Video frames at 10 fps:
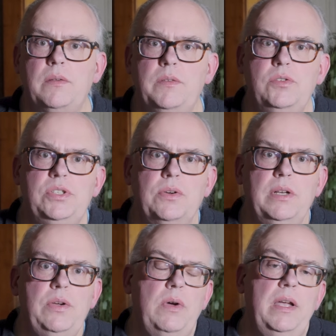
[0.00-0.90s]
You
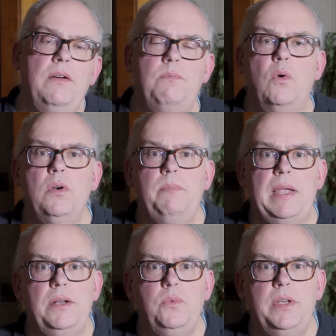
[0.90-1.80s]
certainly will have more
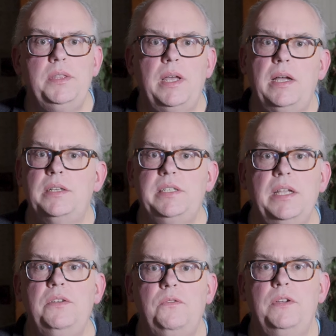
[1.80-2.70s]
bandwidth on
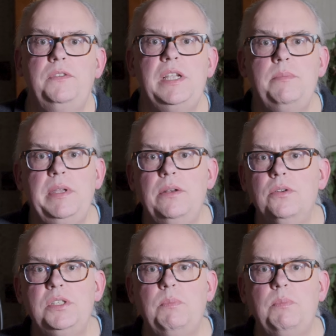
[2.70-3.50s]
10 and 15 meters,